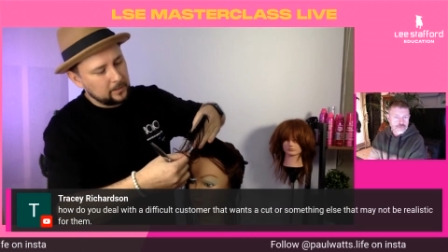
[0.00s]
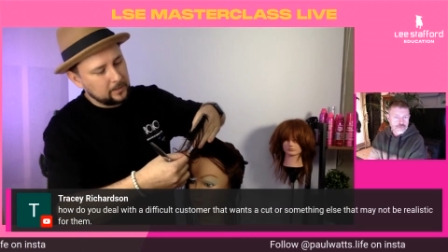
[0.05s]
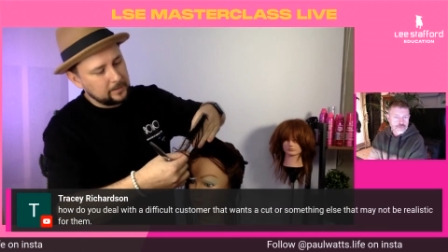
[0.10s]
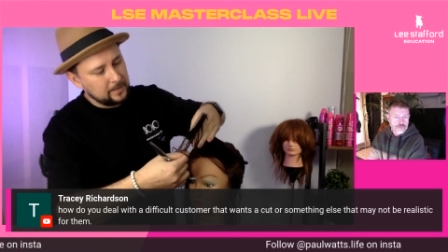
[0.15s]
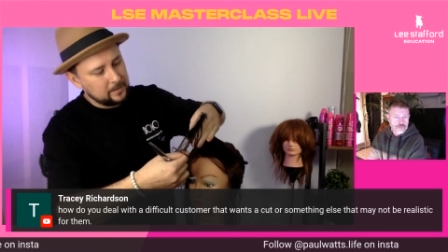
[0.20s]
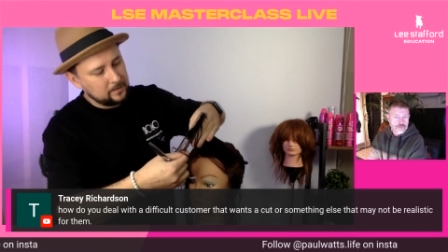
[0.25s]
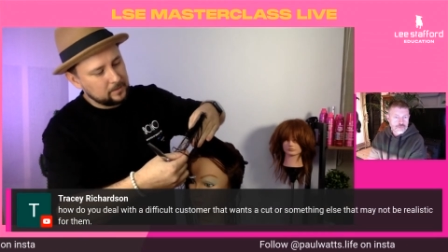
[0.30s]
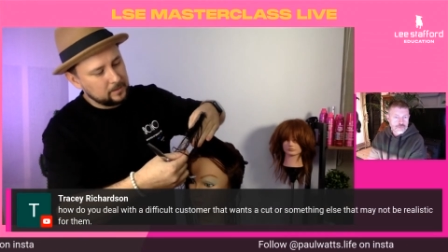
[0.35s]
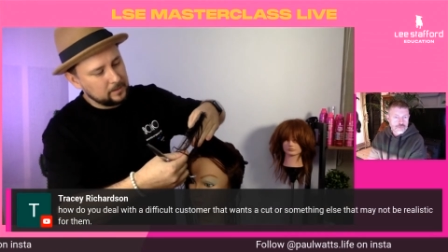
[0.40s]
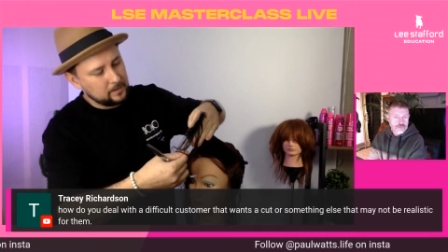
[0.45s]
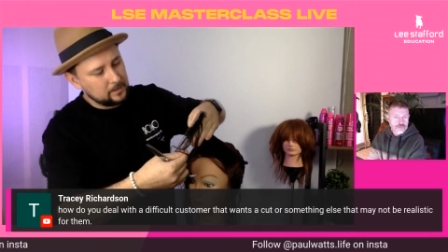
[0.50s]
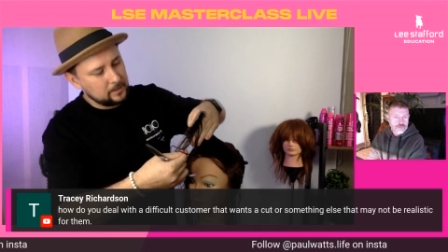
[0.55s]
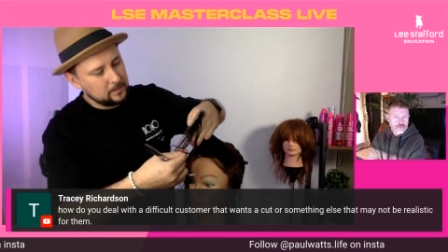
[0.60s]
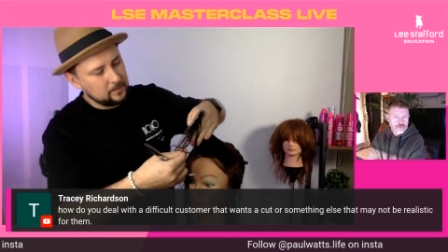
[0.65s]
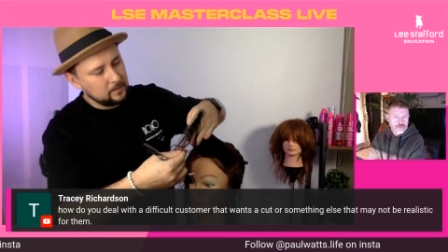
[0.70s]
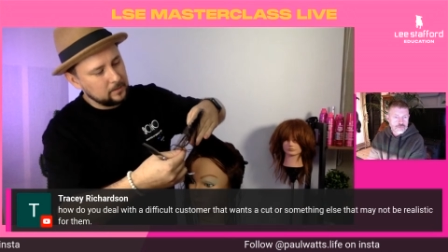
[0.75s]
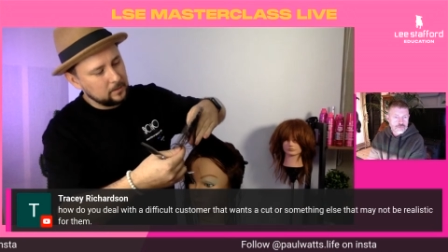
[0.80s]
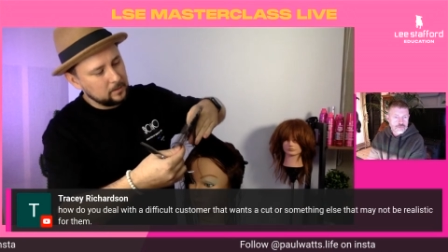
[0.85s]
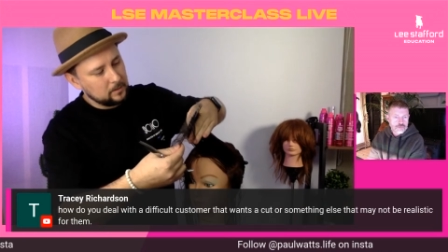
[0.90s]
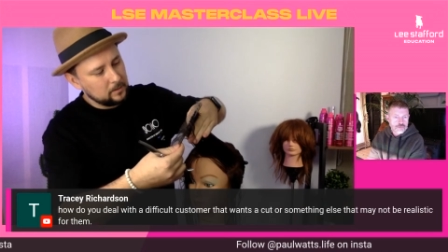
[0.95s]
and they're
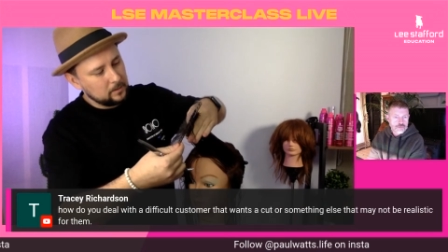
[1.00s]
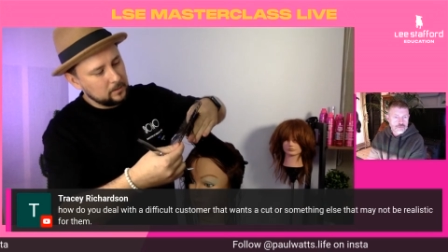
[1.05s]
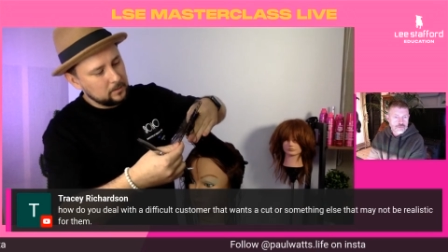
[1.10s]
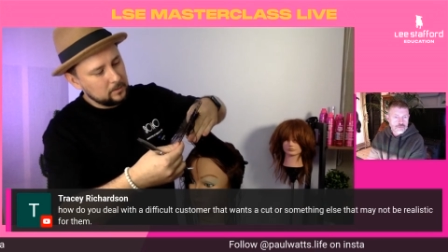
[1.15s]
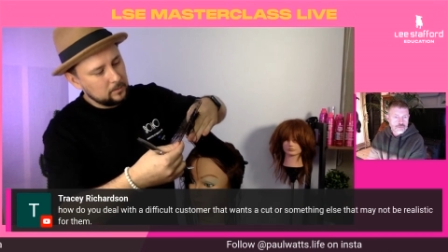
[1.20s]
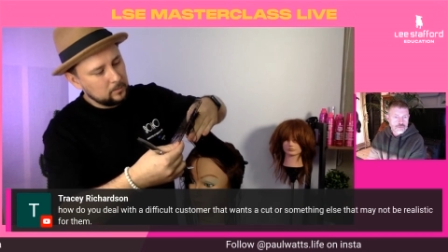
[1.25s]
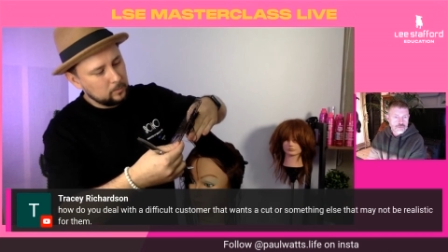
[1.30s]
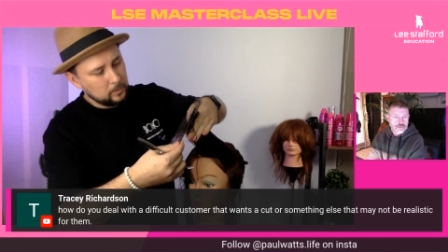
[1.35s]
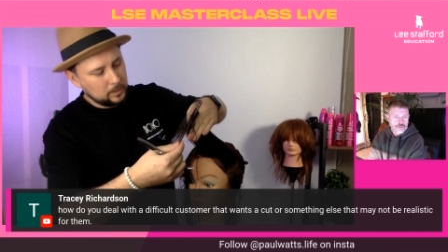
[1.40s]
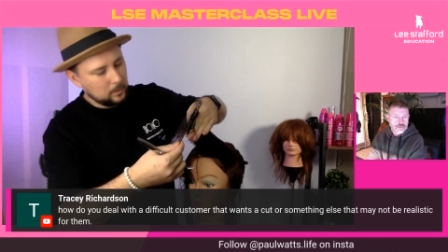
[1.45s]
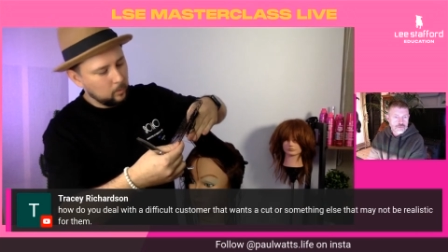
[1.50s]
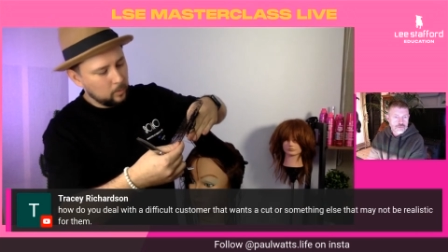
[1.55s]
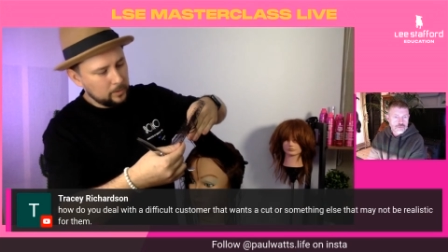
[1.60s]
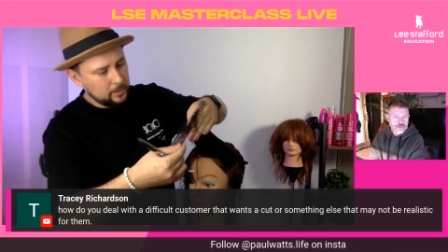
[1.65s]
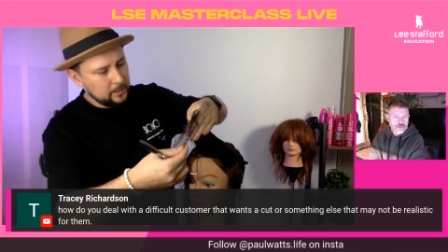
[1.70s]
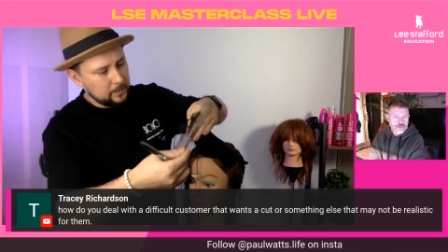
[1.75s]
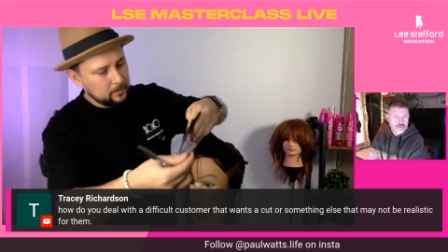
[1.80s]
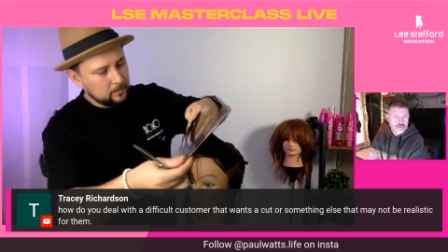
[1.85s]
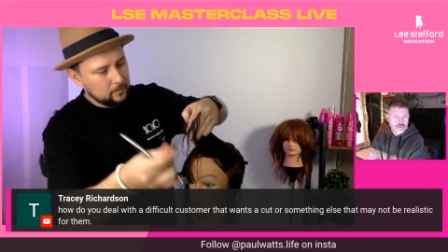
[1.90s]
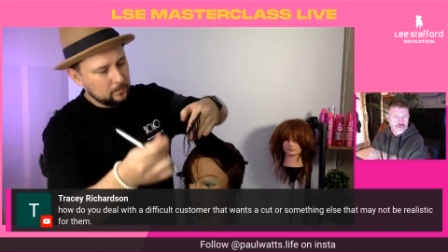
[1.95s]
thinking, well, I want
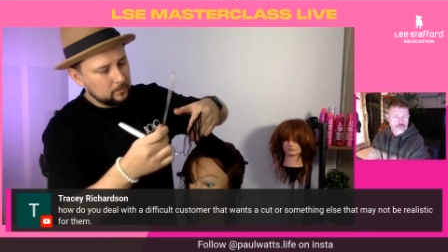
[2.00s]
it.